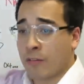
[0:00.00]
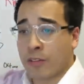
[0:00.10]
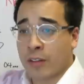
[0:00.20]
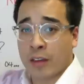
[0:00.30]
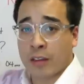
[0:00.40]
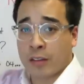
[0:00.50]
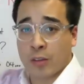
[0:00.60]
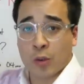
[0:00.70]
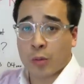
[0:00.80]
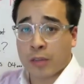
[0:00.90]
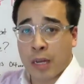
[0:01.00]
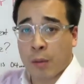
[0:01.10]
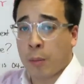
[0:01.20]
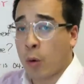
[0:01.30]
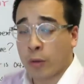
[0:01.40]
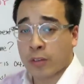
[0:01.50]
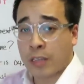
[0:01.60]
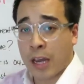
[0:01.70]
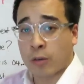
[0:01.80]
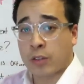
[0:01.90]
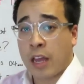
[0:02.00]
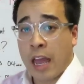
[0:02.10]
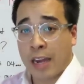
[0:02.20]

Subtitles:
everything to do with the suburb, all the sales,